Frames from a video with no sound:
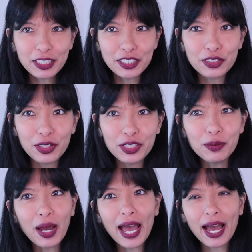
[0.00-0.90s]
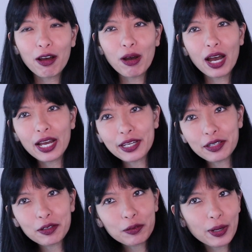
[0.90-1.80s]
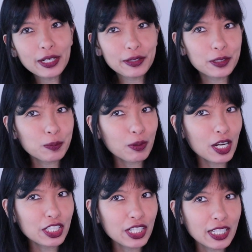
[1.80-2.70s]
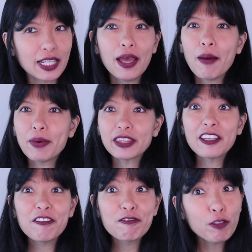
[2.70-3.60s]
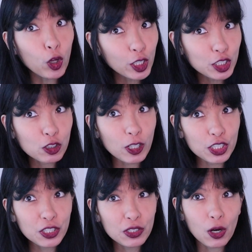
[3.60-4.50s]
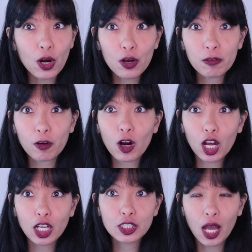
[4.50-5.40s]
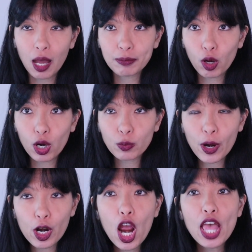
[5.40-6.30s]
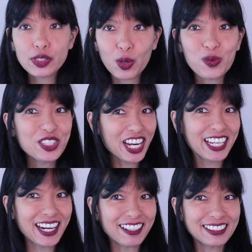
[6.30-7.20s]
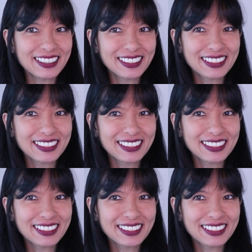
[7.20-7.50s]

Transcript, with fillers: going to show you how I created this project, but the full instructions are over on Tom's Hardware, so check it out.